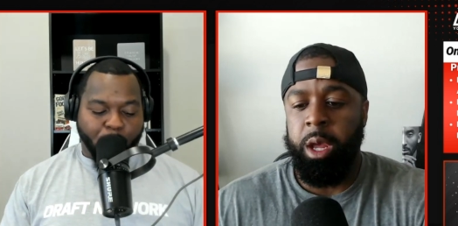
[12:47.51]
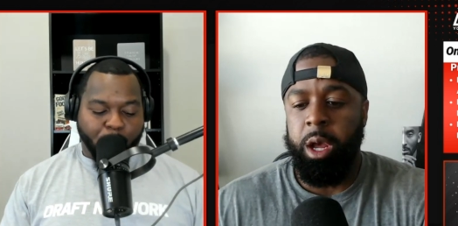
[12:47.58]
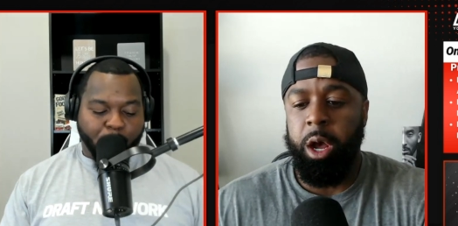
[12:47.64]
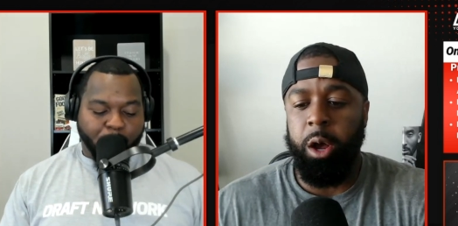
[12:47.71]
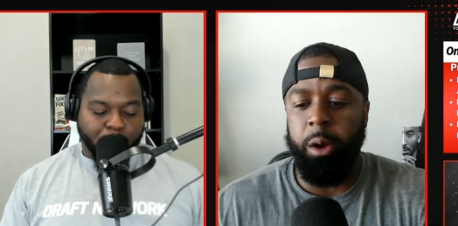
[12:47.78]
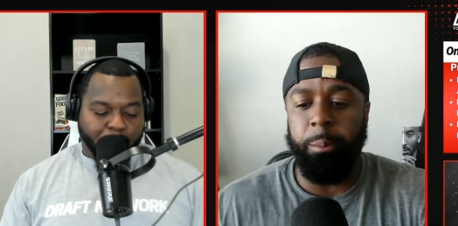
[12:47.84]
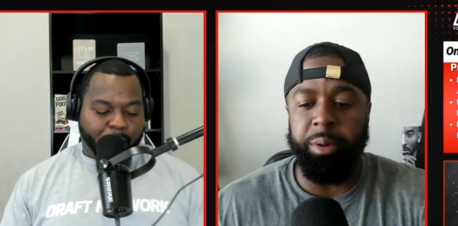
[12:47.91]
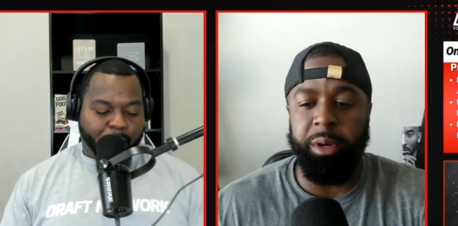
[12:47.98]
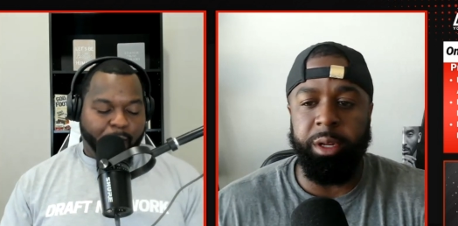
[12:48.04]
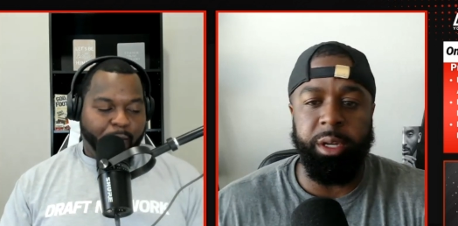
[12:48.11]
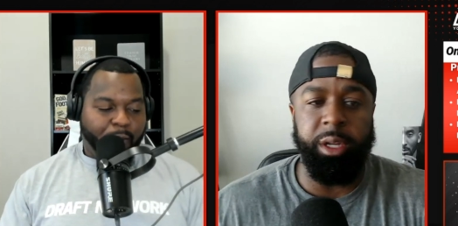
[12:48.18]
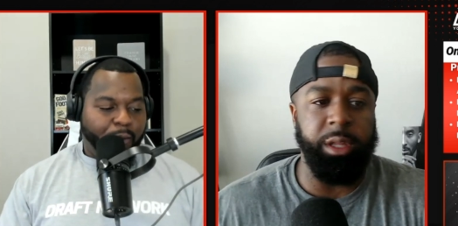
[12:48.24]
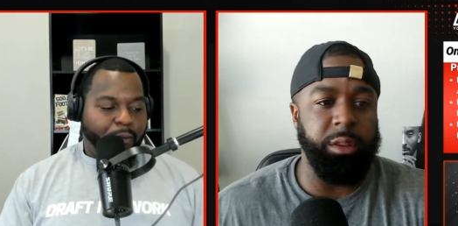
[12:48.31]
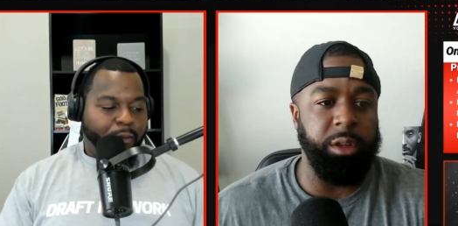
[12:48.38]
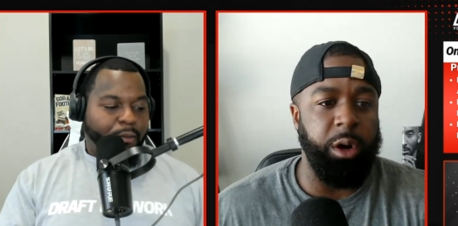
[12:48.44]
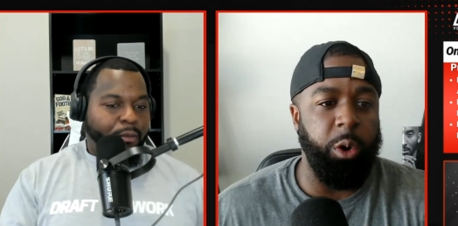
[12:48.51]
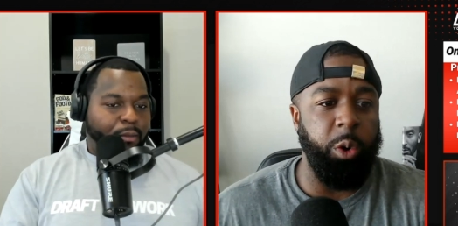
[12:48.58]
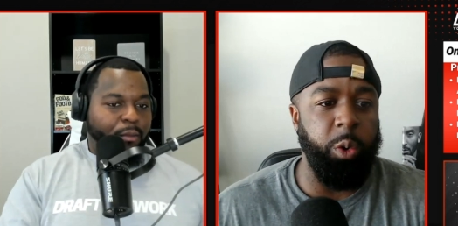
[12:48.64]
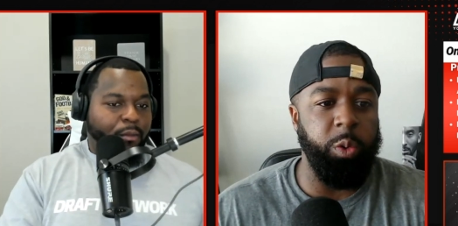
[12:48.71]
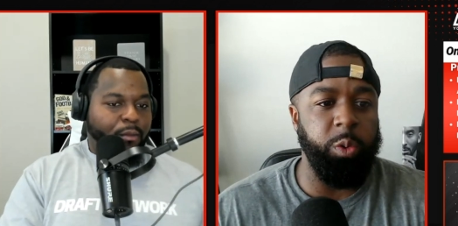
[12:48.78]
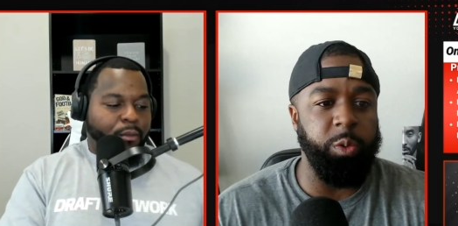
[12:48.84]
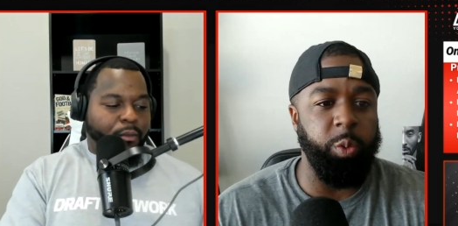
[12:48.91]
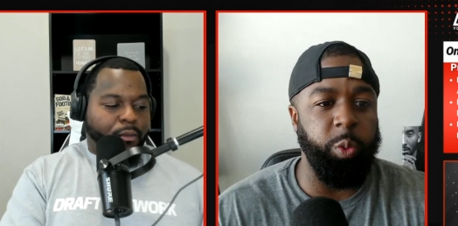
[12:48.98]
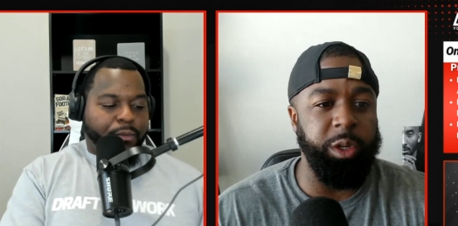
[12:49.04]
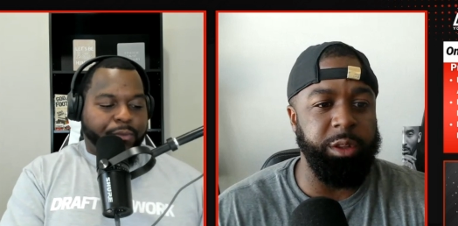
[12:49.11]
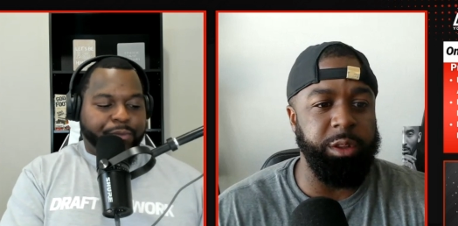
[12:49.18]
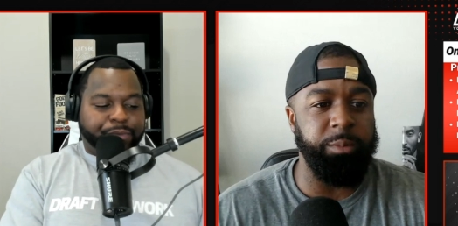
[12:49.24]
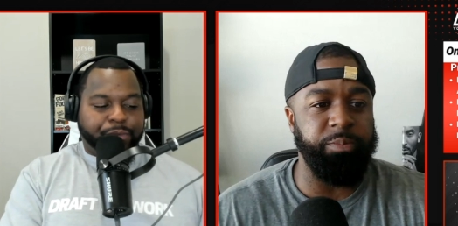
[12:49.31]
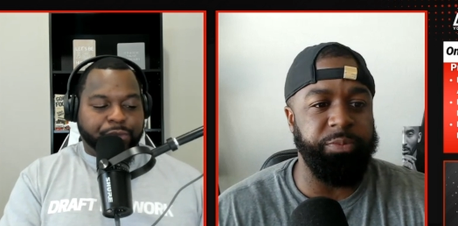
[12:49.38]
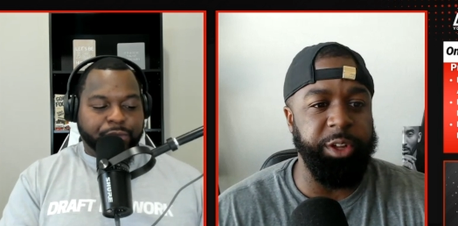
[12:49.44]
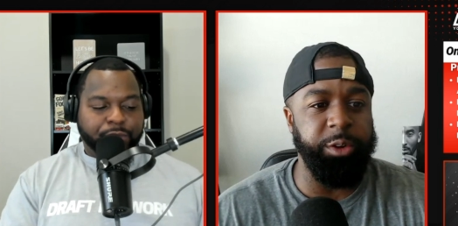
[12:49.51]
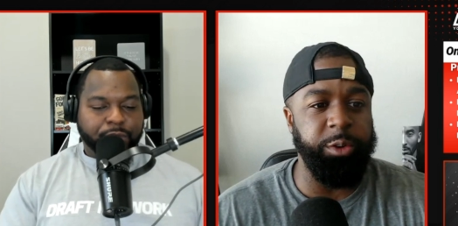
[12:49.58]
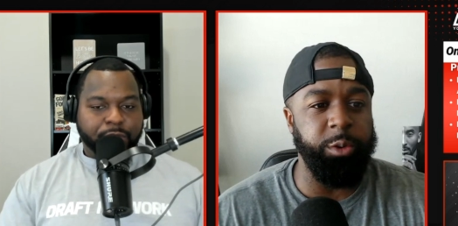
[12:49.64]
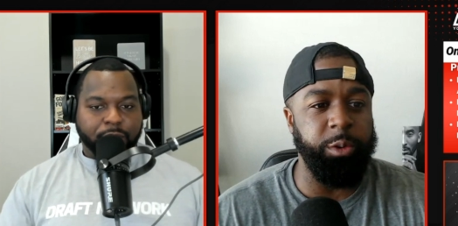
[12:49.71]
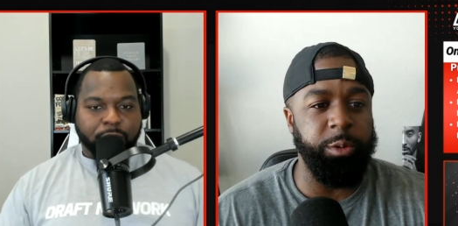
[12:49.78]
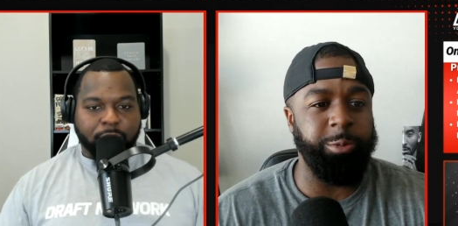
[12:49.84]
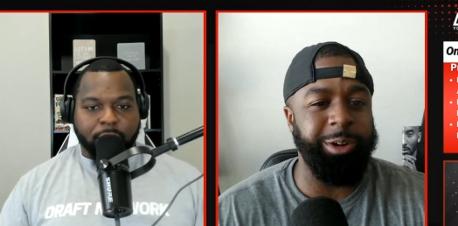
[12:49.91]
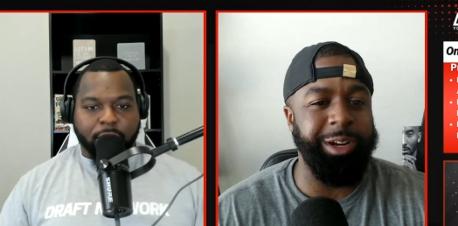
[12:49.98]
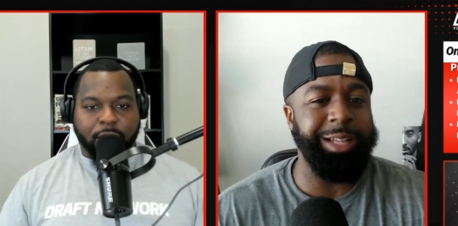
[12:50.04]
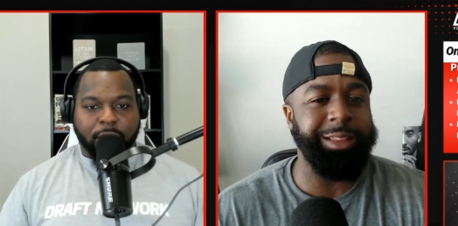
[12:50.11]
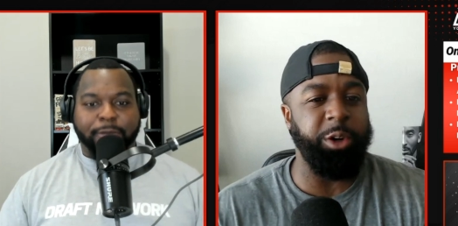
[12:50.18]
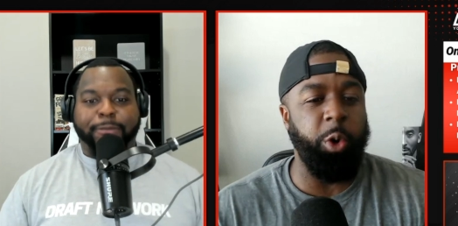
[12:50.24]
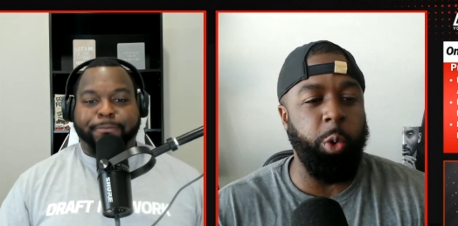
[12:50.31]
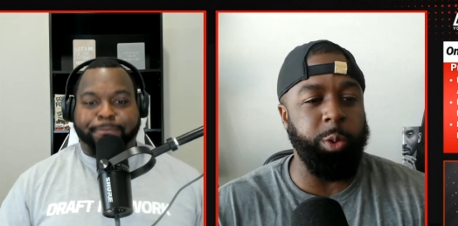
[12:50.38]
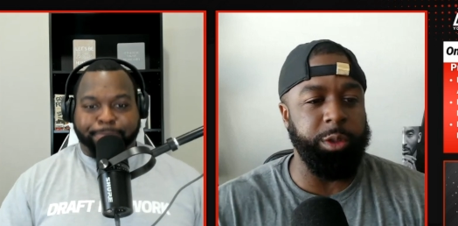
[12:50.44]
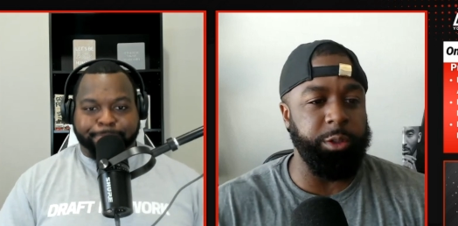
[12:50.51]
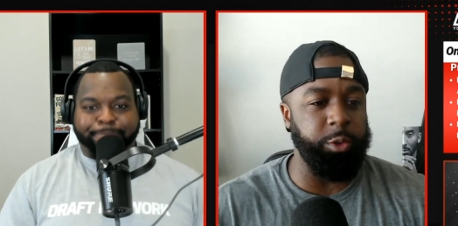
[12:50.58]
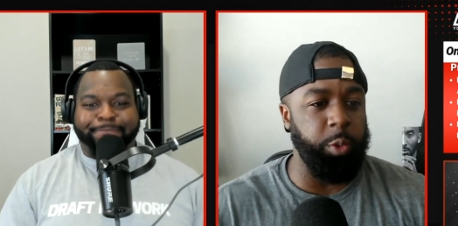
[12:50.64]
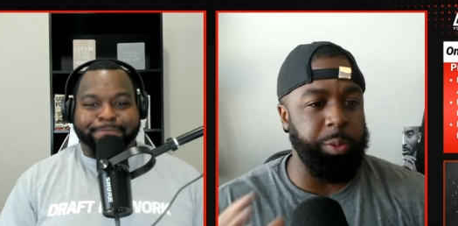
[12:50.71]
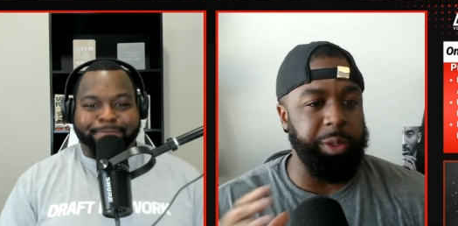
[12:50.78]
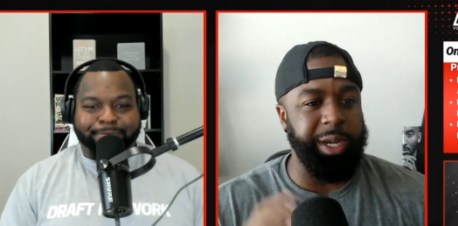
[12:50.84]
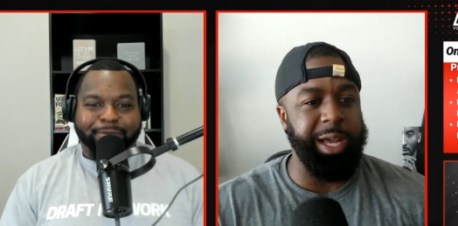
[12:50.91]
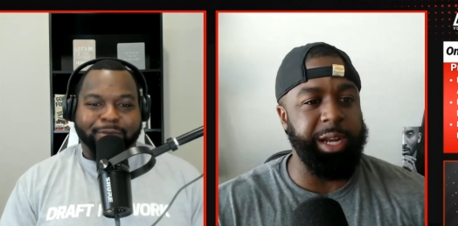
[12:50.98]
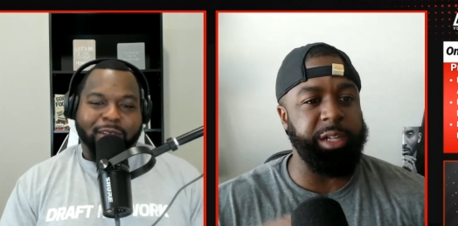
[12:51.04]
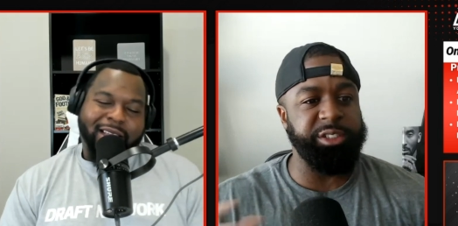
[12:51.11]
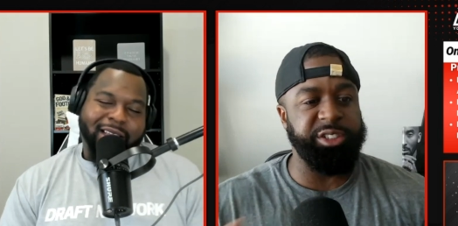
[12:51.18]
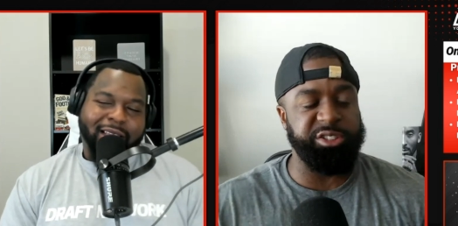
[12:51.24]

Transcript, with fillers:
Speaker 1: uh blending the old with the well, not the old with the new, but kind of this mm-hmm.